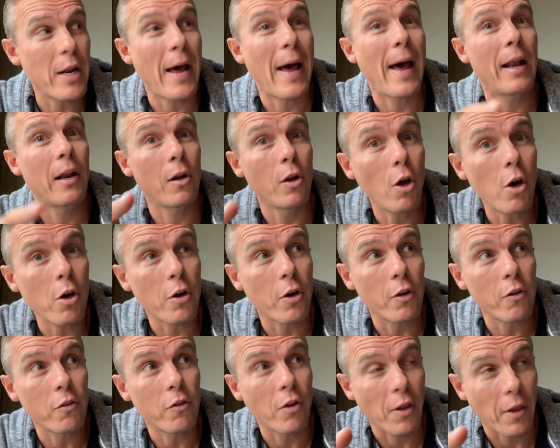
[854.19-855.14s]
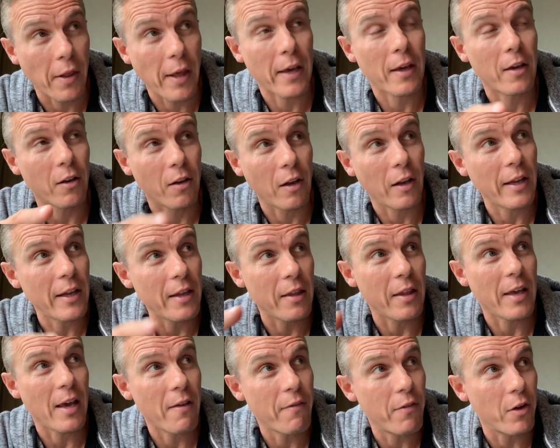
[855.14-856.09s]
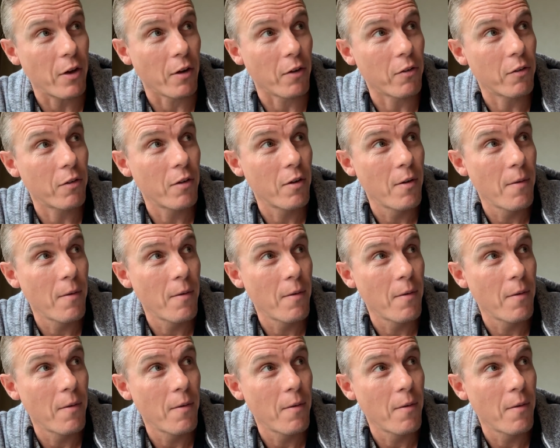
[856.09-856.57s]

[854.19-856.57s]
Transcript: unlock it so that they can delete the evidence.